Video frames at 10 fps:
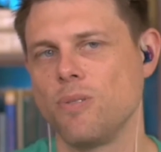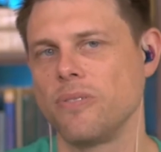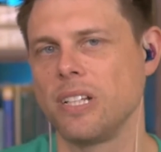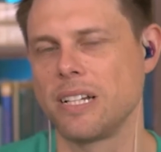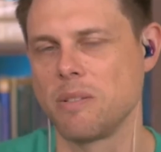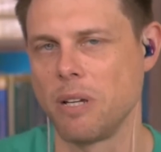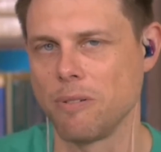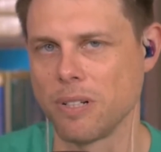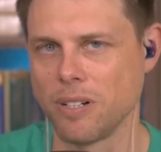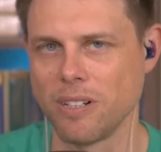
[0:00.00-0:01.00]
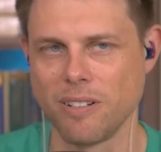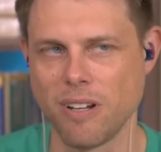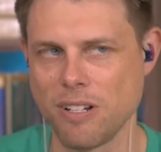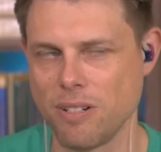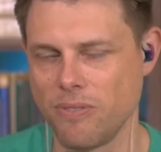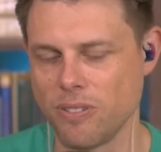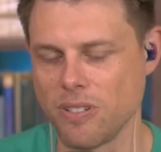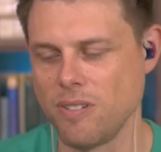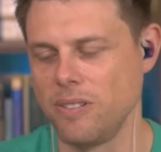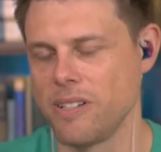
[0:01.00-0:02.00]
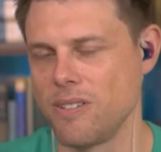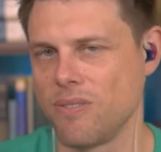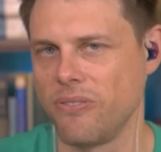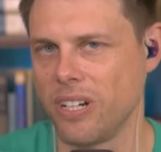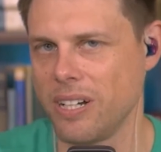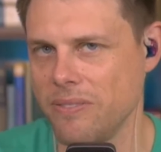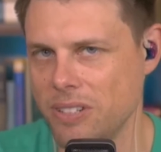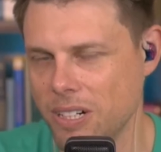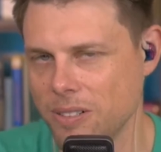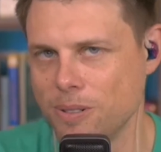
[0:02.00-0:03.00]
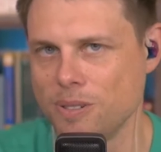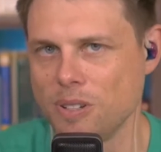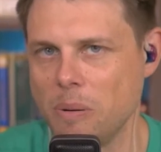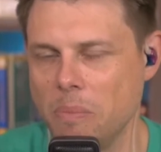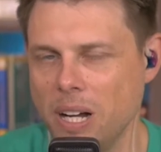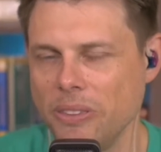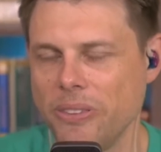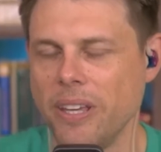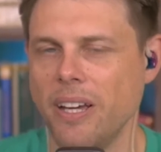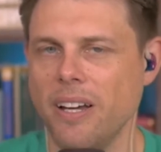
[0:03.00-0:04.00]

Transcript: Or if you'd like to make a recurring donation for as little as $5 a month,